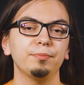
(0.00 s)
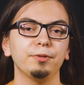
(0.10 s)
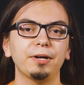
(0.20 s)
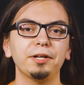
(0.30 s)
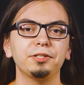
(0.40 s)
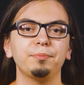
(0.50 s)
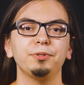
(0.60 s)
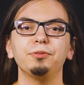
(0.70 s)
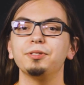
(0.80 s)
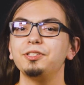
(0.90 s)
can be wrapped up
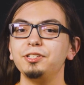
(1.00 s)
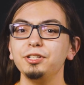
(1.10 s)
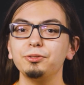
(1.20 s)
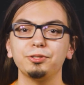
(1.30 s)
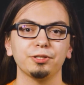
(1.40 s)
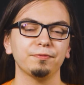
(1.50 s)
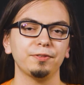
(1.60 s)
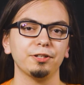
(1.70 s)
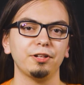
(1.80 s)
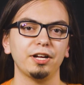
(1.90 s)
into a single term
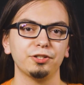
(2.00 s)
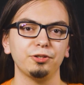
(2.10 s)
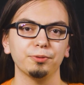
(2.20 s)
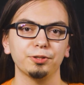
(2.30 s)
from the classical